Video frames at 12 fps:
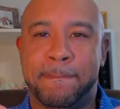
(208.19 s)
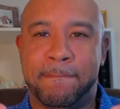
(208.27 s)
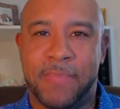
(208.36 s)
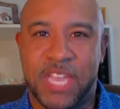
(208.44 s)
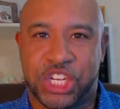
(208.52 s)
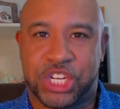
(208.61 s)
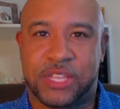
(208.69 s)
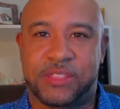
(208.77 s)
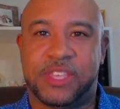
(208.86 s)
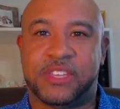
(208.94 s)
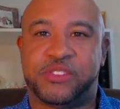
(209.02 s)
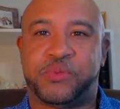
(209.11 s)
And
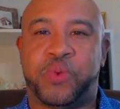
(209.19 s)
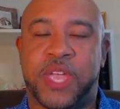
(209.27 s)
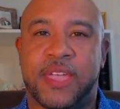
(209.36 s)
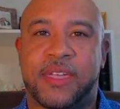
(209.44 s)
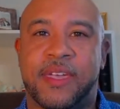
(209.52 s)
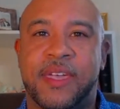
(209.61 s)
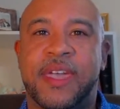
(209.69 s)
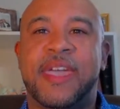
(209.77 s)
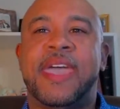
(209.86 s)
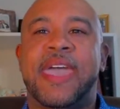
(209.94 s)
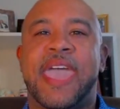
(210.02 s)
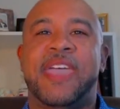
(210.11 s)
that mission
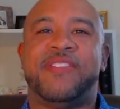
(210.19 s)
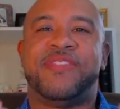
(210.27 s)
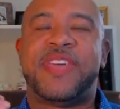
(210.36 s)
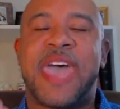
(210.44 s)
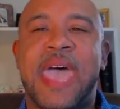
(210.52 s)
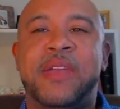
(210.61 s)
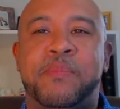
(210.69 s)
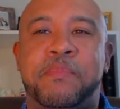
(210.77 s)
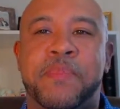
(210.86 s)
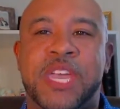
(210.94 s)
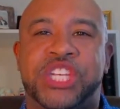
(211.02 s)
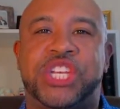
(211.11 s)
is by the
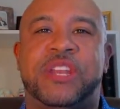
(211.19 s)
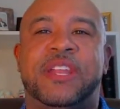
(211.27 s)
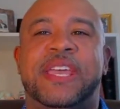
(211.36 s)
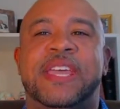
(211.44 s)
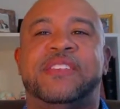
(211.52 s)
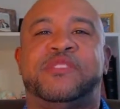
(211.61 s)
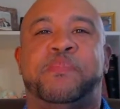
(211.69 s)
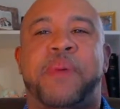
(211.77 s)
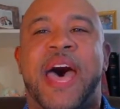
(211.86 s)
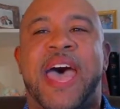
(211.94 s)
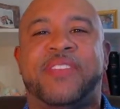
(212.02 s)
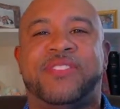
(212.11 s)
end of the week,